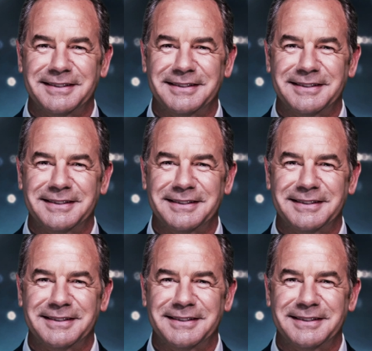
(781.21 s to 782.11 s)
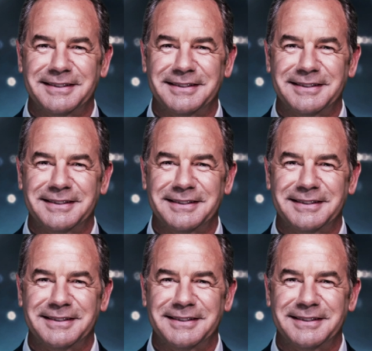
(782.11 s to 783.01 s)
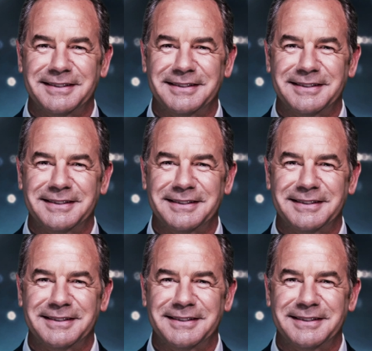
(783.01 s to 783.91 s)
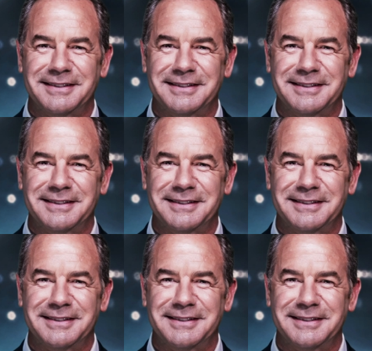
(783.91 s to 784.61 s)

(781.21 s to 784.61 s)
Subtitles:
[no speech]